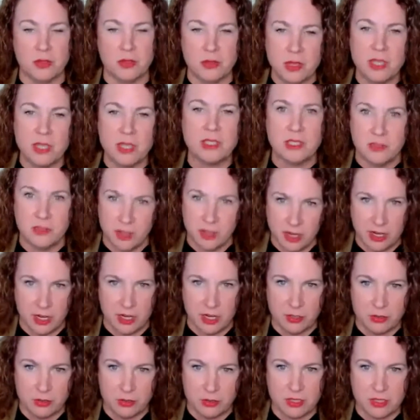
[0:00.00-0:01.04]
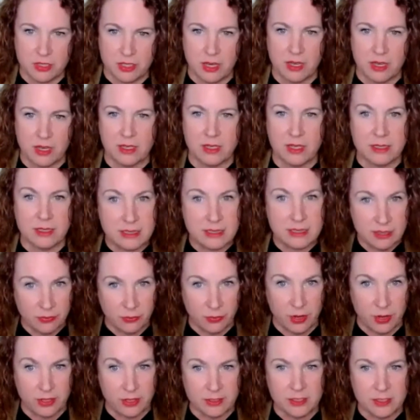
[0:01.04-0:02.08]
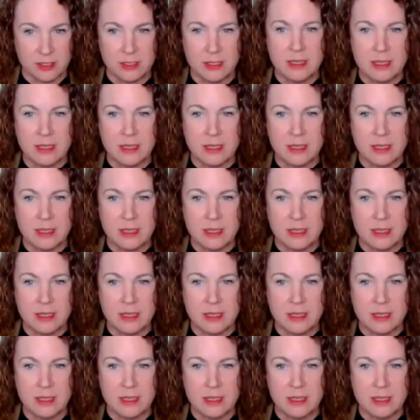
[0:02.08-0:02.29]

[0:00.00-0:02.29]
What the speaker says: So that's very interesting and different.